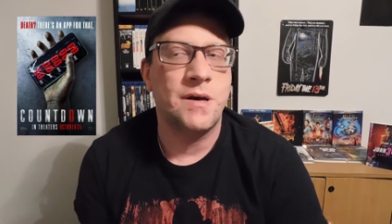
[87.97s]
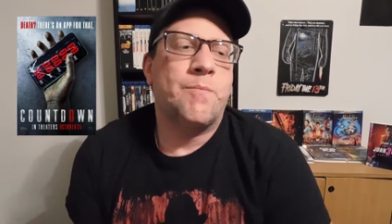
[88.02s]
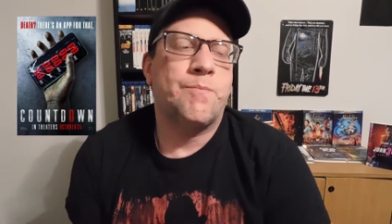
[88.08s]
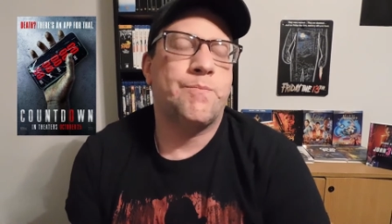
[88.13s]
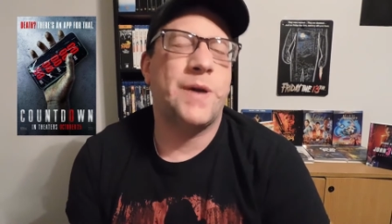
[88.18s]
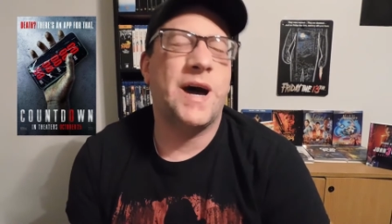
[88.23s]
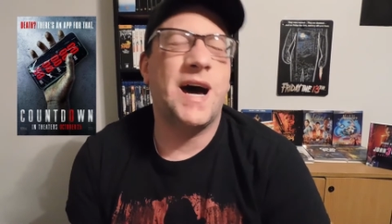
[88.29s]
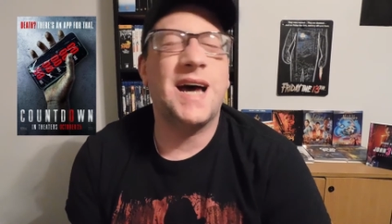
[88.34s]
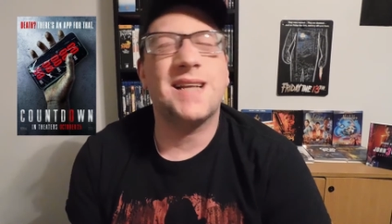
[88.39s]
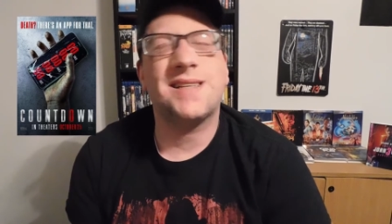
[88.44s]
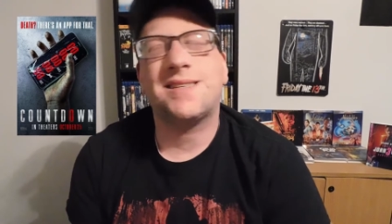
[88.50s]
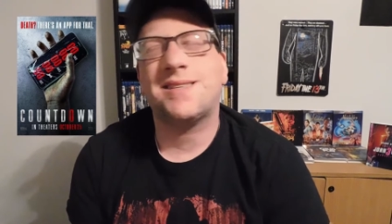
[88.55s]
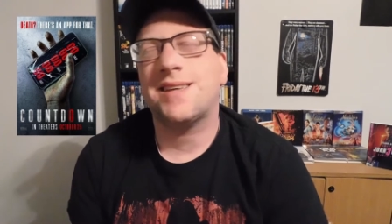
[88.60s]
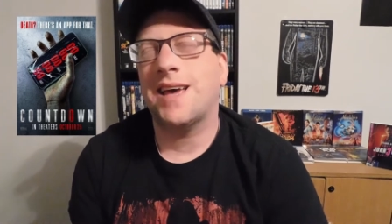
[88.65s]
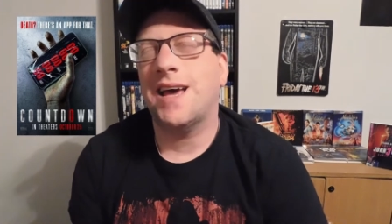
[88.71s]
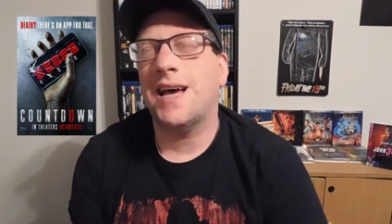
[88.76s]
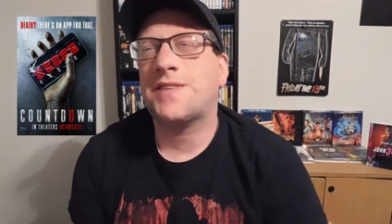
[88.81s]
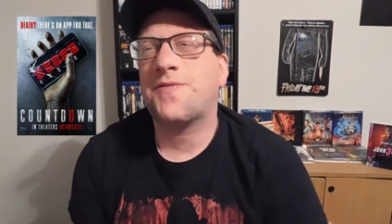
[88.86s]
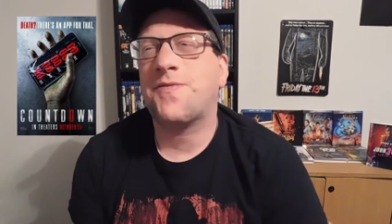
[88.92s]

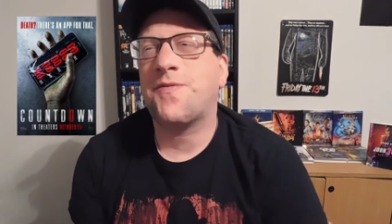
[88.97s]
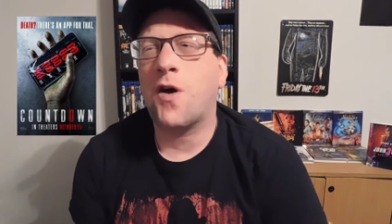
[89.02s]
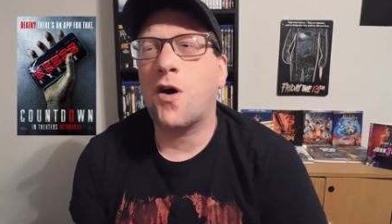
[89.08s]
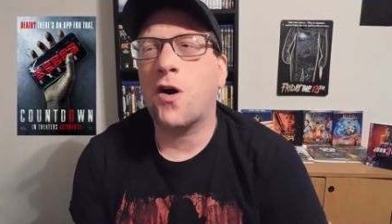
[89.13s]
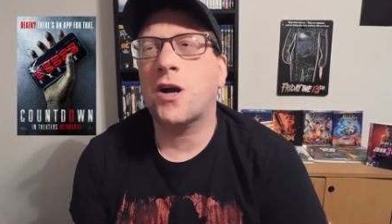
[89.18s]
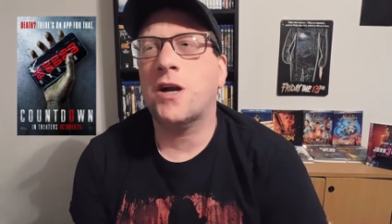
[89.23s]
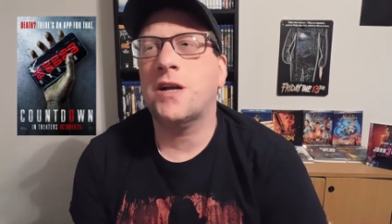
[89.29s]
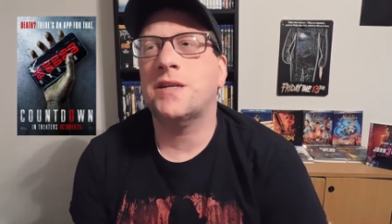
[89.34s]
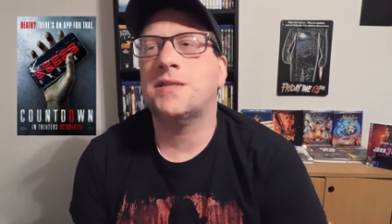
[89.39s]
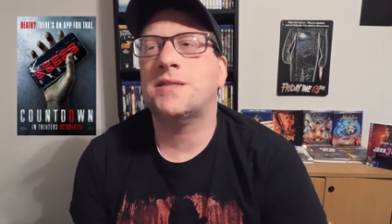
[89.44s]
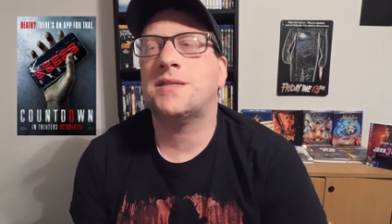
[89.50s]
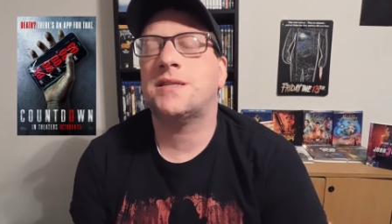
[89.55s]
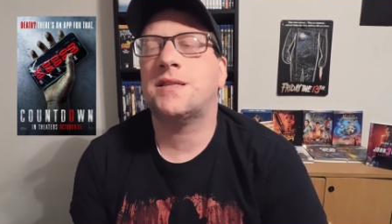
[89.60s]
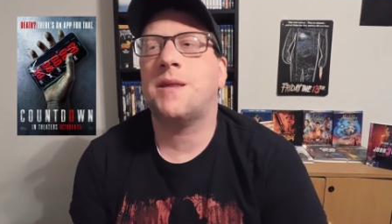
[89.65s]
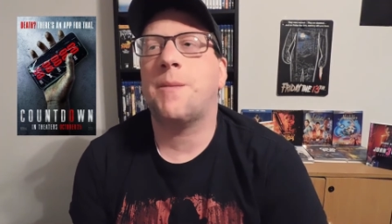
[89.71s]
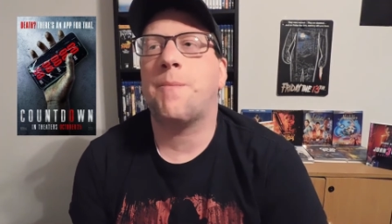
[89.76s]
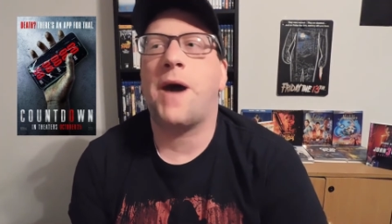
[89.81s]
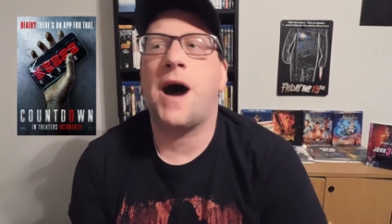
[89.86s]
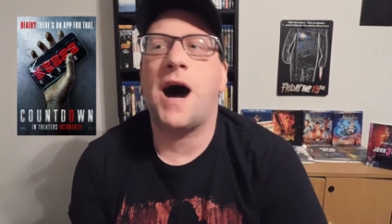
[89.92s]
But as far as
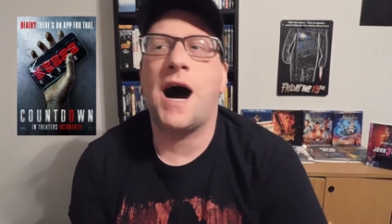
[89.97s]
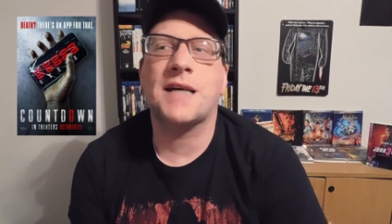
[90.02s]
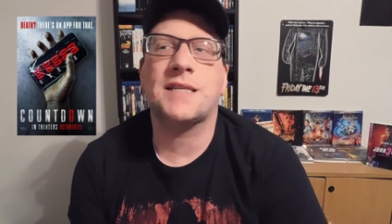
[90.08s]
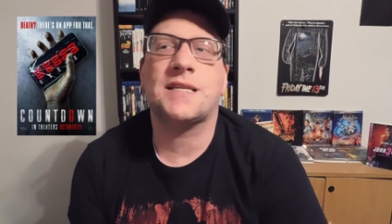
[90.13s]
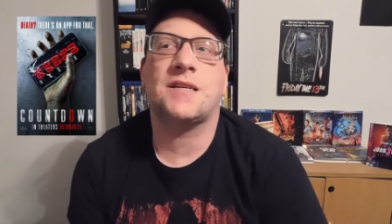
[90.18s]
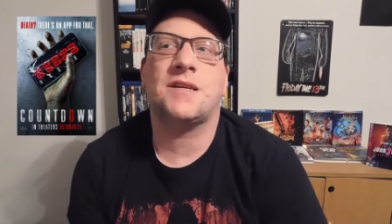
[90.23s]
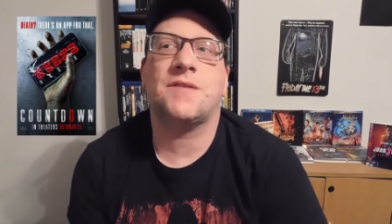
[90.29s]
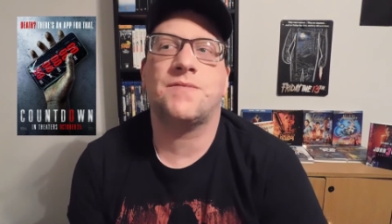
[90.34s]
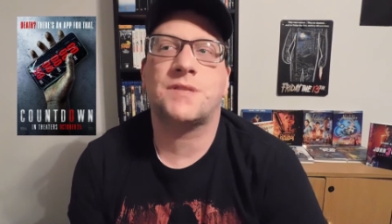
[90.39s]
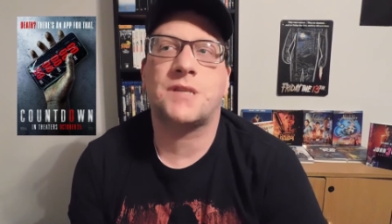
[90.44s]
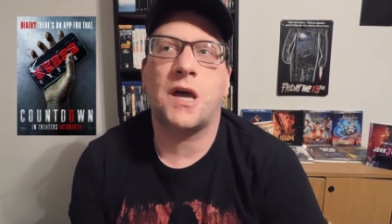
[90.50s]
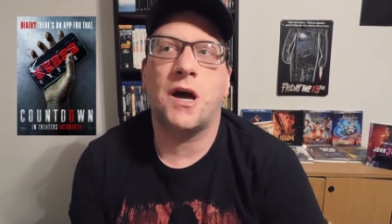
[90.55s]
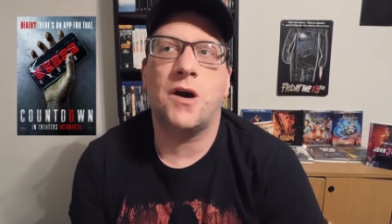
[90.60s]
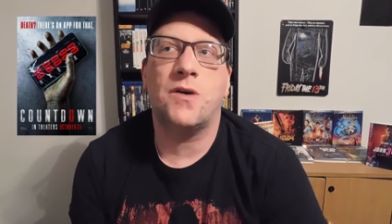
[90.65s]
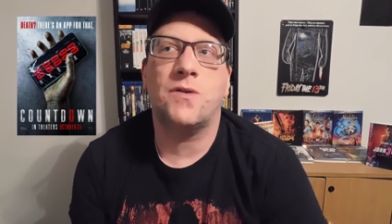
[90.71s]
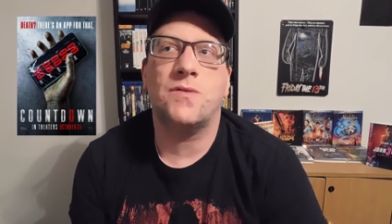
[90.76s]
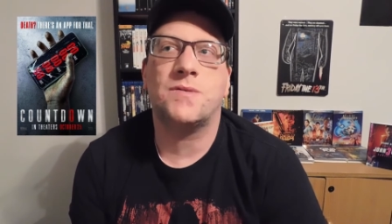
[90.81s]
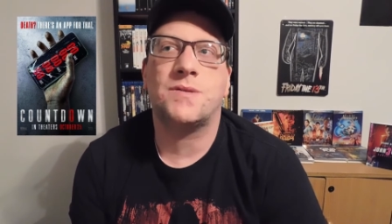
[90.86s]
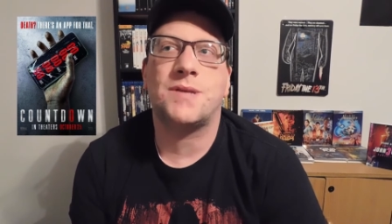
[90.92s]
the positives
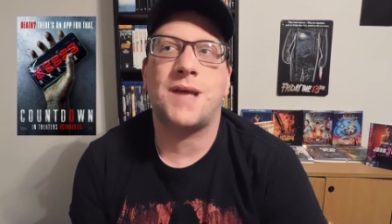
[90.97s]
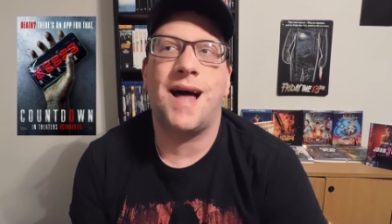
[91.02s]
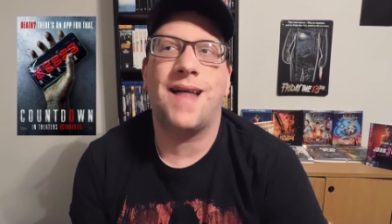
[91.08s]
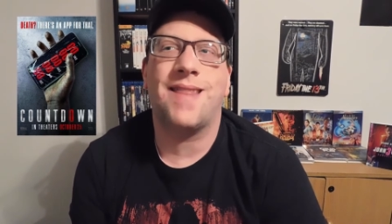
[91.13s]
goes,